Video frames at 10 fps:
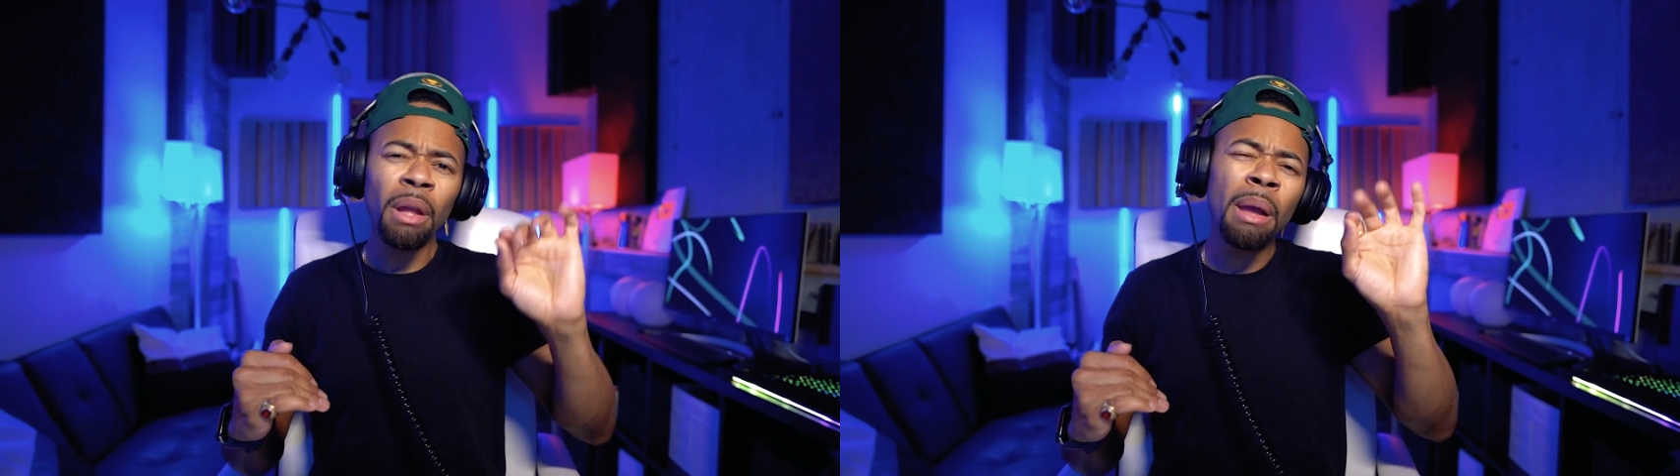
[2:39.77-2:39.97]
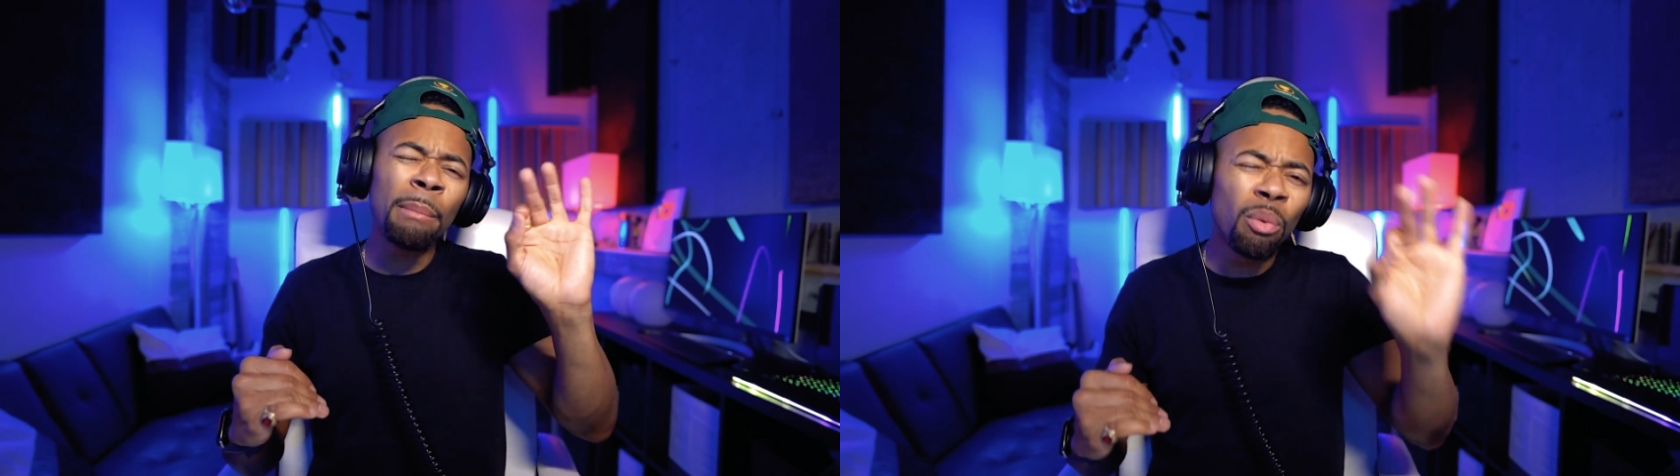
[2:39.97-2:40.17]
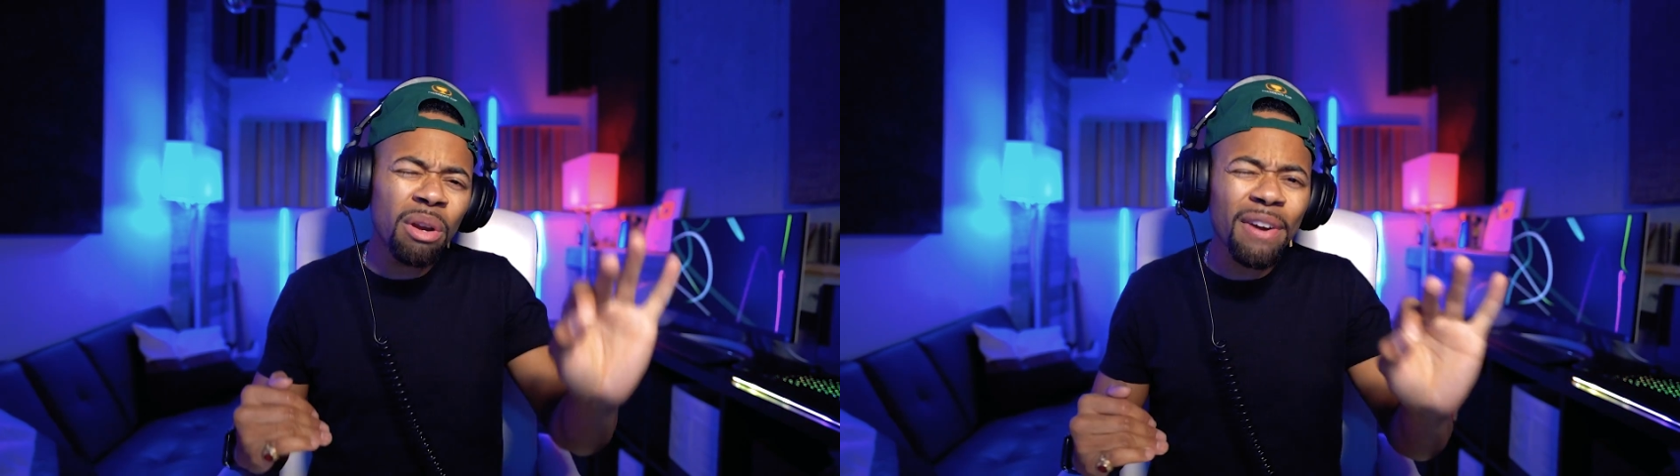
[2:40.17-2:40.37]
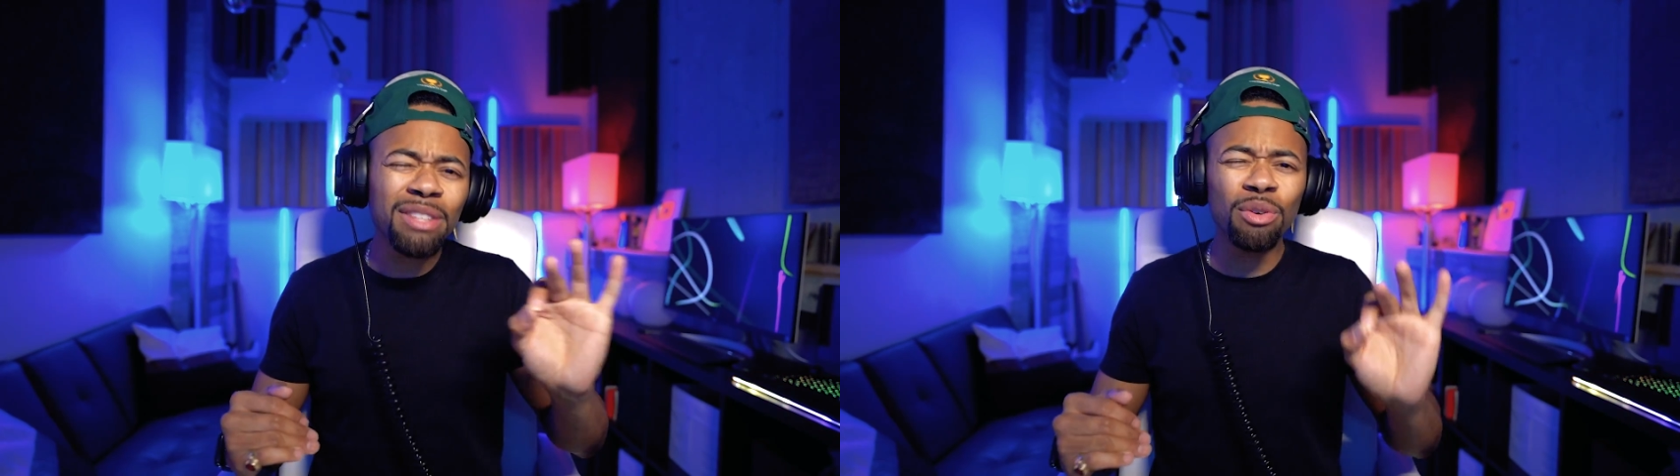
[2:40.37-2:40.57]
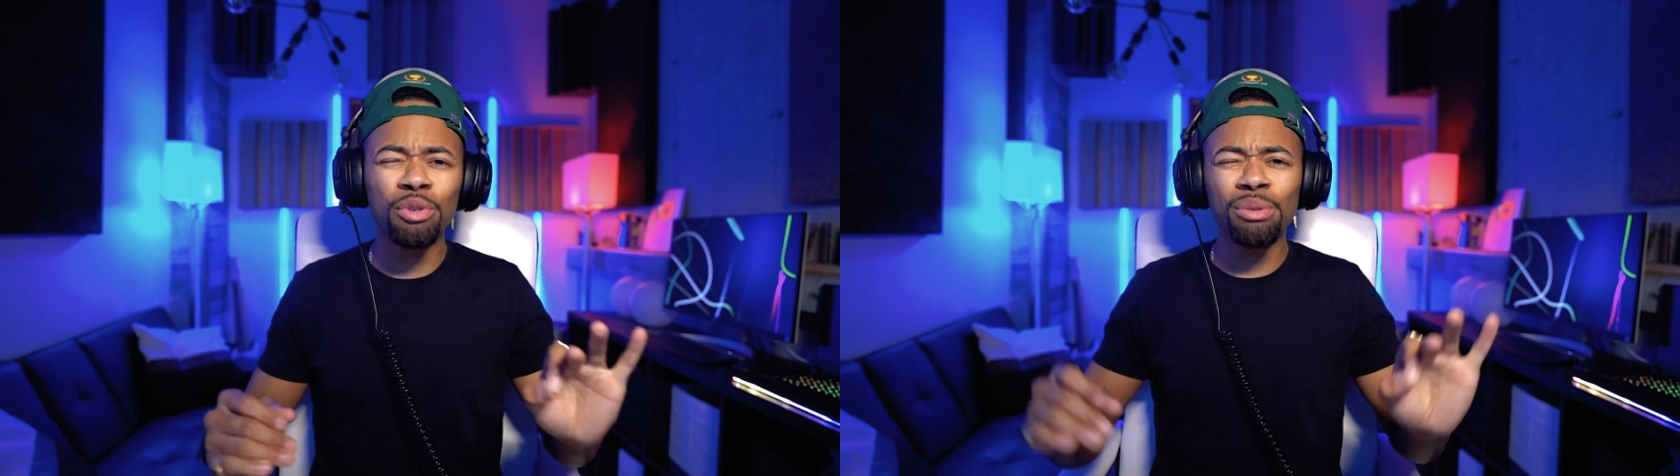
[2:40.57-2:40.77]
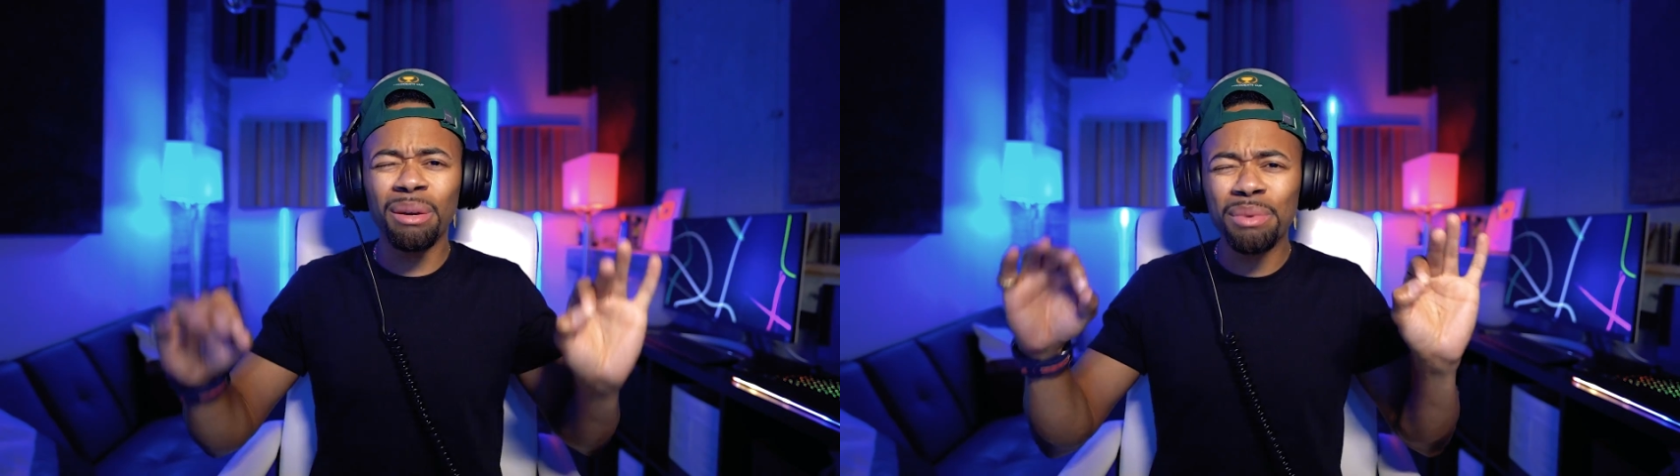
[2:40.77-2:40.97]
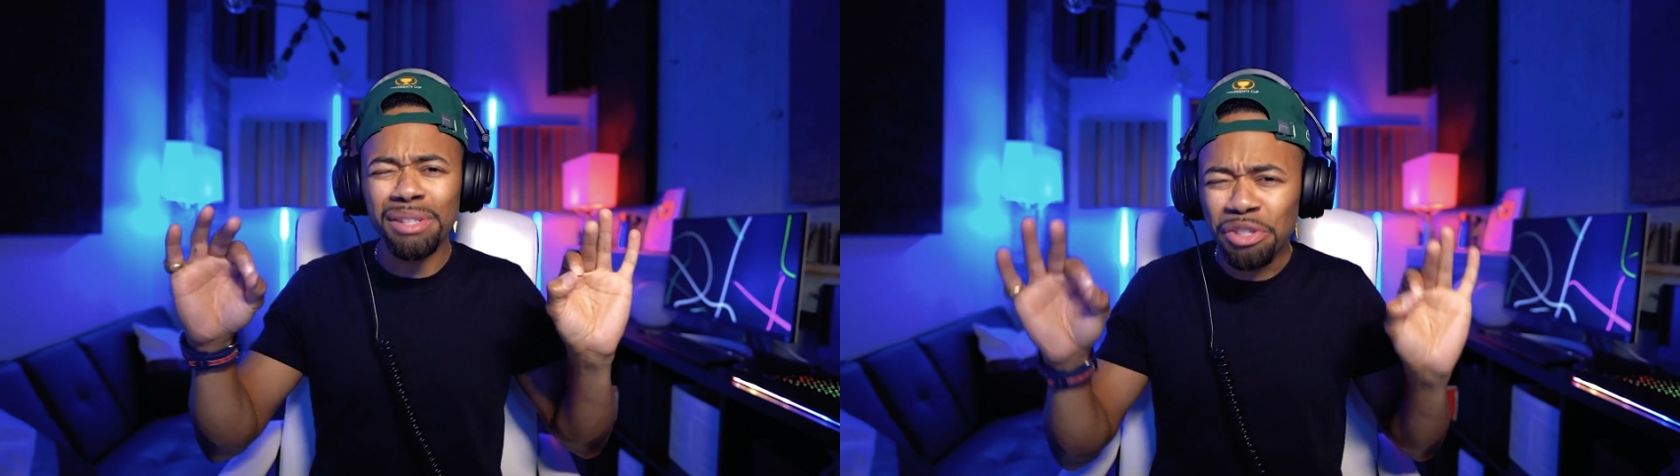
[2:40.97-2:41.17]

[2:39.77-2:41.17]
But what if I told you there was a